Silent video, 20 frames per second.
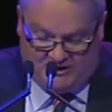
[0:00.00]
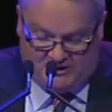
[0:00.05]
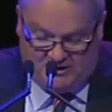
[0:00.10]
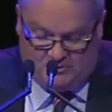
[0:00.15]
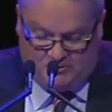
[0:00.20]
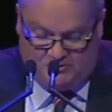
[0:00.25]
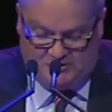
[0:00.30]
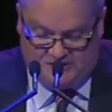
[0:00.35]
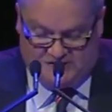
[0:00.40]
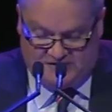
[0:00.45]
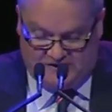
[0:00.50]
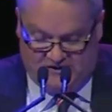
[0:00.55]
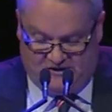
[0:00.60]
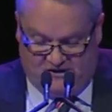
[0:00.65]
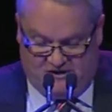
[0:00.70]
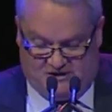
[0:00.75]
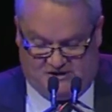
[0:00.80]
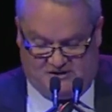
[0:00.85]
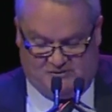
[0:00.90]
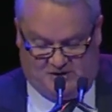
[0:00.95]
important
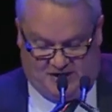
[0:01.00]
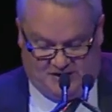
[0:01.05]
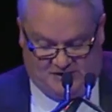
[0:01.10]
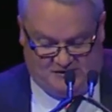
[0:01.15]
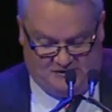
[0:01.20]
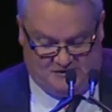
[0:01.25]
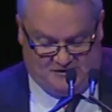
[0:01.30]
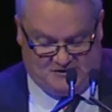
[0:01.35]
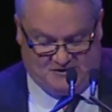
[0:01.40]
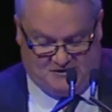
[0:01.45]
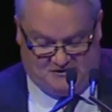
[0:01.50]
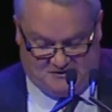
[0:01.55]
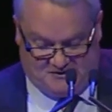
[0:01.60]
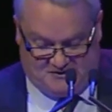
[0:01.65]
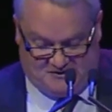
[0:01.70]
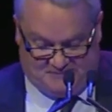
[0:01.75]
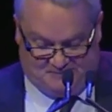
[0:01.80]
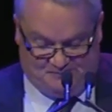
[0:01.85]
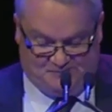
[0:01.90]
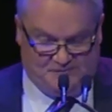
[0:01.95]
meeting of the AFL on
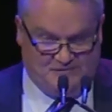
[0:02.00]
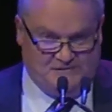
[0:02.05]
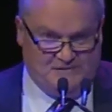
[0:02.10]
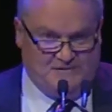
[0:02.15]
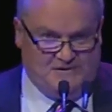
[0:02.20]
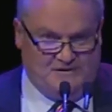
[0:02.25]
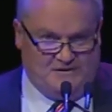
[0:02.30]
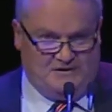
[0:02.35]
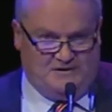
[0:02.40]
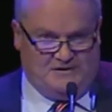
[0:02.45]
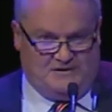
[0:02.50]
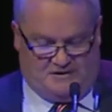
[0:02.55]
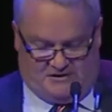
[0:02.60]
equalisation.